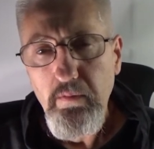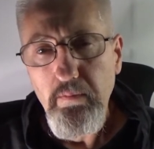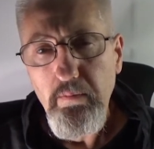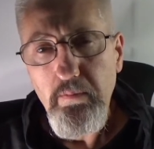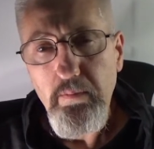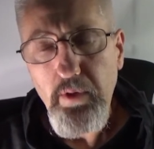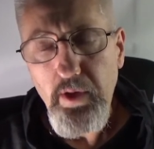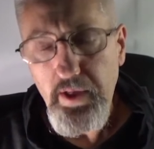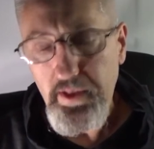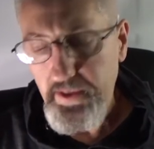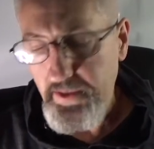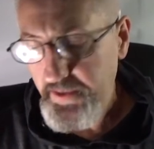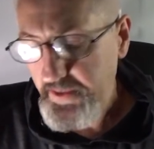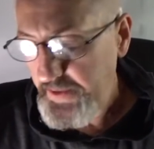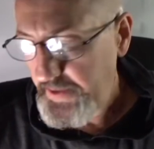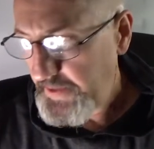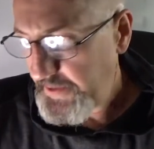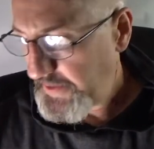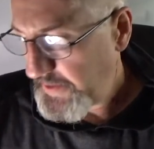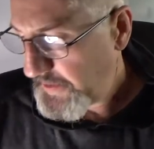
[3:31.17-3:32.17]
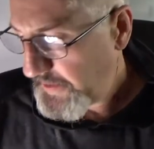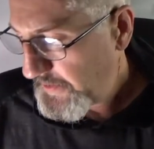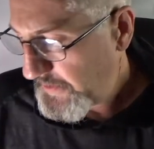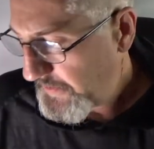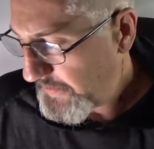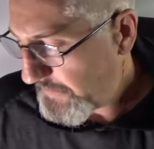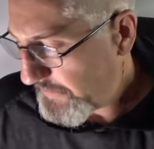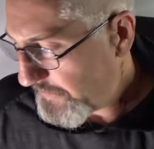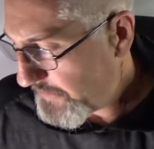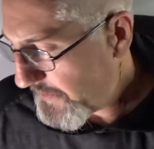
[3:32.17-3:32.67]
But the
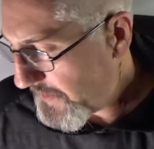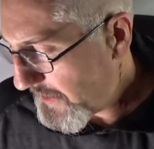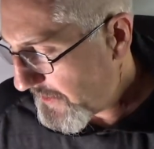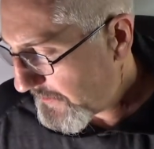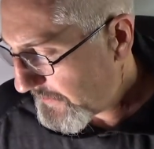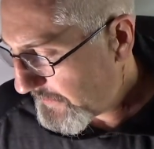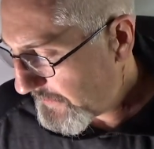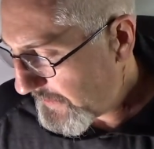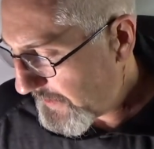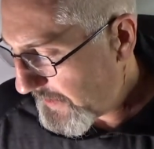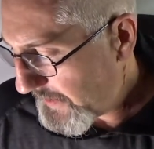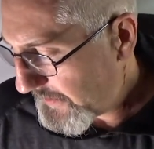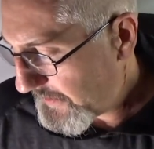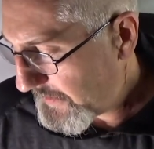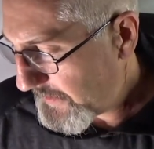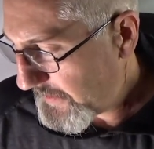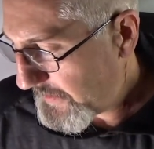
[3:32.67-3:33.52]
fact that